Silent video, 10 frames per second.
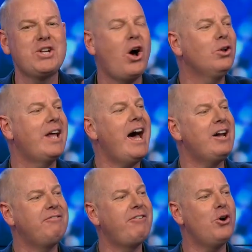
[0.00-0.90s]
told how
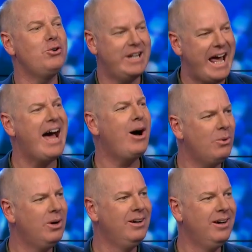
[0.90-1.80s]
to vote
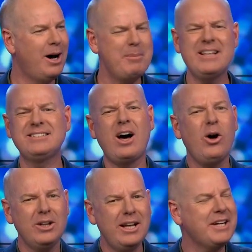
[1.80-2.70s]
now. I mean, there's a
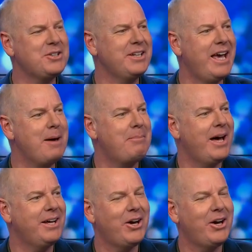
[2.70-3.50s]
whole election campaign